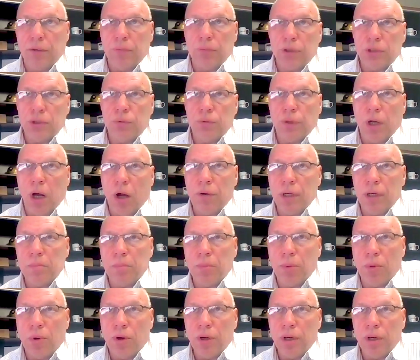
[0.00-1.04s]
which we already
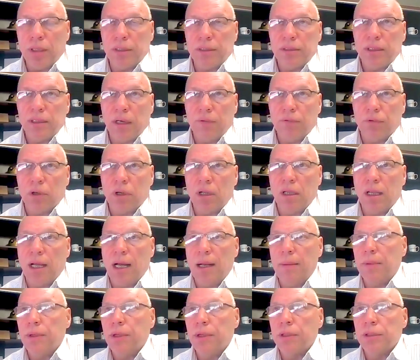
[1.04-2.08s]
bored in several
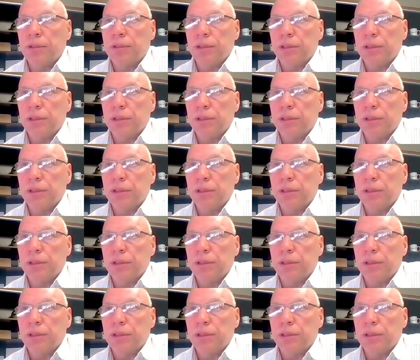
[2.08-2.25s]
kilometers,